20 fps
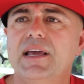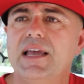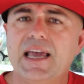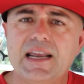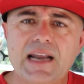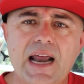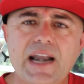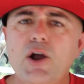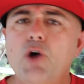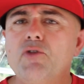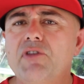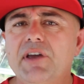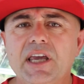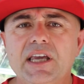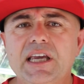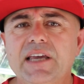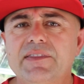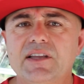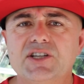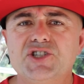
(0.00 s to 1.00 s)
And I know they
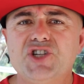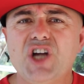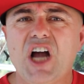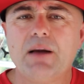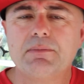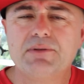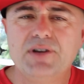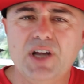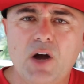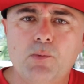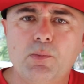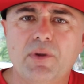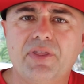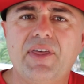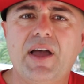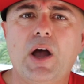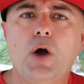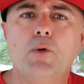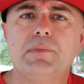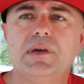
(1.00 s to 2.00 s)
could get the job done
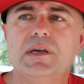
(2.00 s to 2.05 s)
without